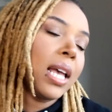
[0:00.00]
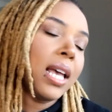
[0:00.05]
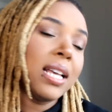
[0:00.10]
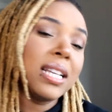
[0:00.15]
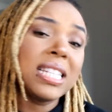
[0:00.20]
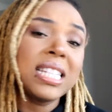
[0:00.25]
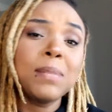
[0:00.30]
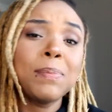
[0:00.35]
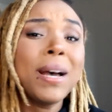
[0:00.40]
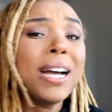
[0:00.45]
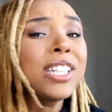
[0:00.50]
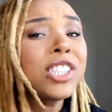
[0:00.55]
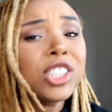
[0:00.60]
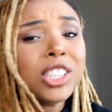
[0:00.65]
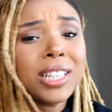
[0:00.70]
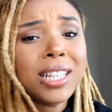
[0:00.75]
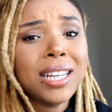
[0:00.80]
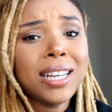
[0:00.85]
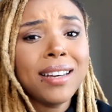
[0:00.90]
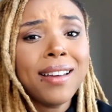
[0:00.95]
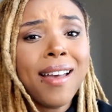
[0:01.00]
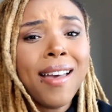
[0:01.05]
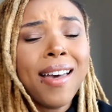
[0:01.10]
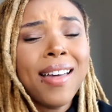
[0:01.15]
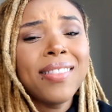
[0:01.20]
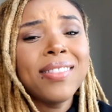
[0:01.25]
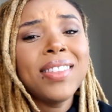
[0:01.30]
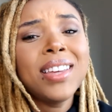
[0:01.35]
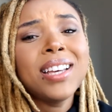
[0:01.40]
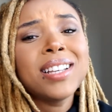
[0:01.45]
Especially
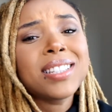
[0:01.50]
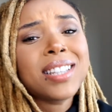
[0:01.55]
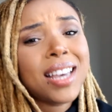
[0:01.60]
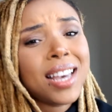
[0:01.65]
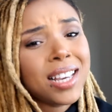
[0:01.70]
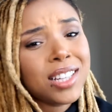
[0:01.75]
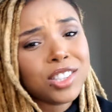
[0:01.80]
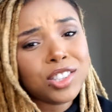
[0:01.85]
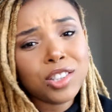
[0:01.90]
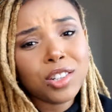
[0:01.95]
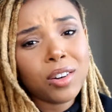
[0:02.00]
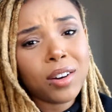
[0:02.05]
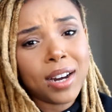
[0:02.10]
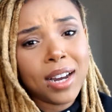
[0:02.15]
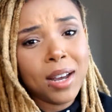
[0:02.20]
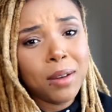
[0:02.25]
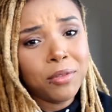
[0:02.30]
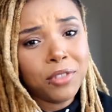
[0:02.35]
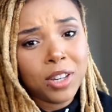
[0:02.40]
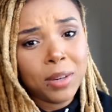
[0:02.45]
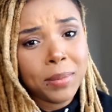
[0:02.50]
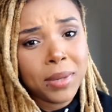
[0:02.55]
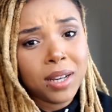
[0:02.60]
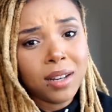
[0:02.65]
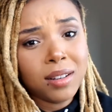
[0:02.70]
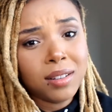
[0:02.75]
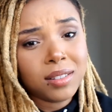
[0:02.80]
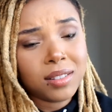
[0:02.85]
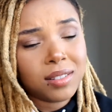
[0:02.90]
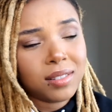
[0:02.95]
these Instagram
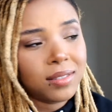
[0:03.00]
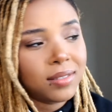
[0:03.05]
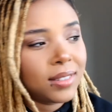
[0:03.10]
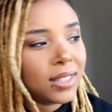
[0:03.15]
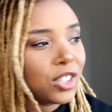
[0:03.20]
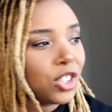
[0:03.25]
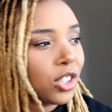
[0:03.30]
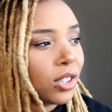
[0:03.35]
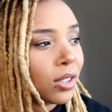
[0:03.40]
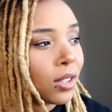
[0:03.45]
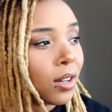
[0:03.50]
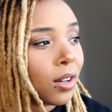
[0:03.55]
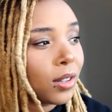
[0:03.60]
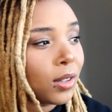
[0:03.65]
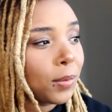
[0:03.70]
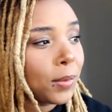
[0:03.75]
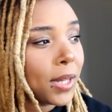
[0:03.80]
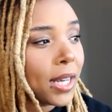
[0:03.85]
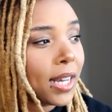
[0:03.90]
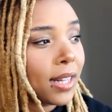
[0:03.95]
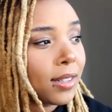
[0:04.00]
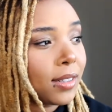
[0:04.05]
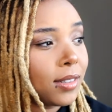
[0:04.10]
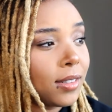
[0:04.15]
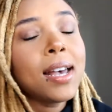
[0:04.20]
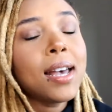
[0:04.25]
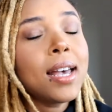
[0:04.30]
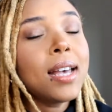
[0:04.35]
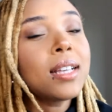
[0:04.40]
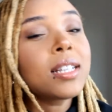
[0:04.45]
females. I shouldn't call them that.
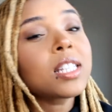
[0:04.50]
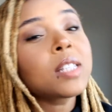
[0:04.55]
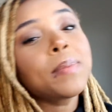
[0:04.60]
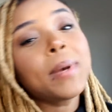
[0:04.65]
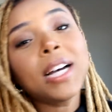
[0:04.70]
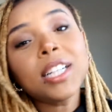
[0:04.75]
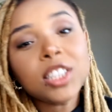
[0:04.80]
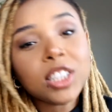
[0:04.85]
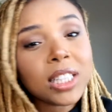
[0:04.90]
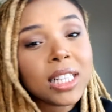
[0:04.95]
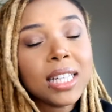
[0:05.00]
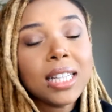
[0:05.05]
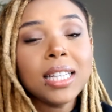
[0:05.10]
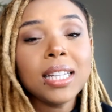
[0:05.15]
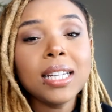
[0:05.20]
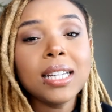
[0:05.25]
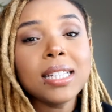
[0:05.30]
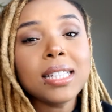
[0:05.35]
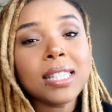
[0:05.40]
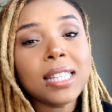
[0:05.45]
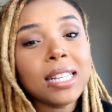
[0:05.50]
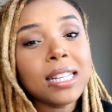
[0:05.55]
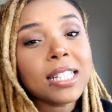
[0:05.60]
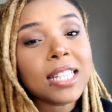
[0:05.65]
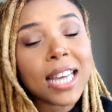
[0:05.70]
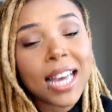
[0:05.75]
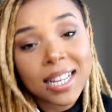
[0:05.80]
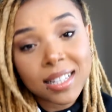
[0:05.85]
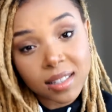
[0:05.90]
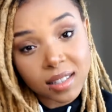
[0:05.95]
Especially these
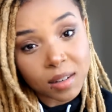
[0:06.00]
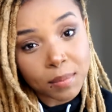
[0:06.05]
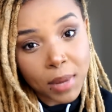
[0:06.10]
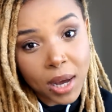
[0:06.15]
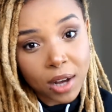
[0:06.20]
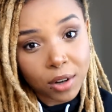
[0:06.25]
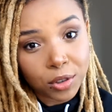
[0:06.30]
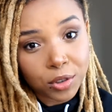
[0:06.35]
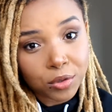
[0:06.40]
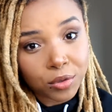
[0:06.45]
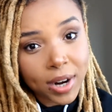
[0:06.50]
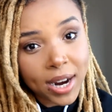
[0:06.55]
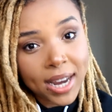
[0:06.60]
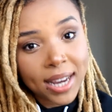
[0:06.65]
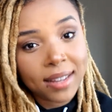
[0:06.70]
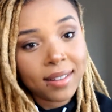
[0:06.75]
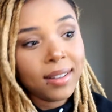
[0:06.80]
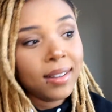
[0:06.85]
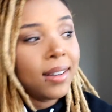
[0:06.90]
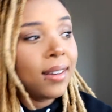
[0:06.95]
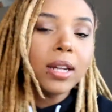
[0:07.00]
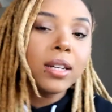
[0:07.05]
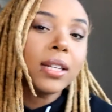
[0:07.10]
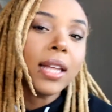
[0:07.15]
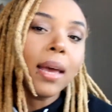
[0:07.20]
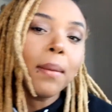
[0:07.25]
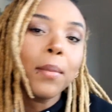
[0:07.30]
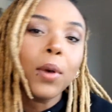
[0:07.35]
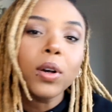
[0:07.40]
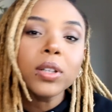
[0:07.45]
Insta models, right?
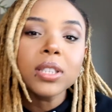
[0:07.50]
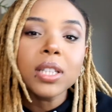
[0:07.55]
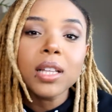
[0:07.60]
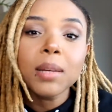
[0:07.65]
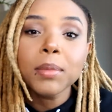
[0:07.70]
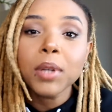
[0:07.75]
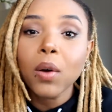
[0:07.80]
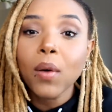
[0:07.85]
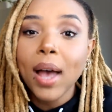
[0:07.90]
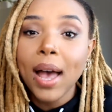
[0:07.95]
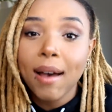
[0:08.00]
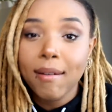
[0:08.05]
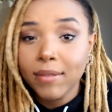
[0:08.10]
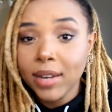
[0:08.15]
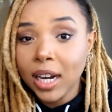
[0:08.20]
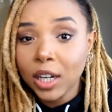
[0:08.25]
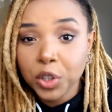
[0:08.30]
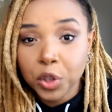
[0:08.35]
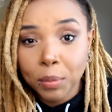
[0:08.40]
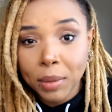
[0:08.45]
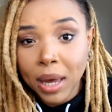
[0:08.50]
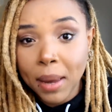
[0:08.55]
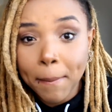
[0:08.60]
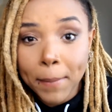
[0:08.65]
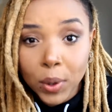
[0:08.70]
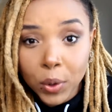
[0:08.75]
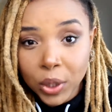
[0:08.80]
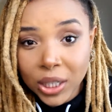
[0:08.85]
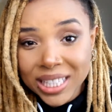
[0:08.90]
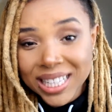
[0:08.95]
Most of them don't have natural made
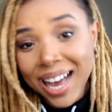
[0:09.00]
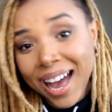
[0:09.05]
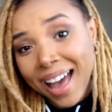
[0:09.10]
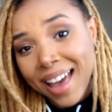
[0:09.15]
booties.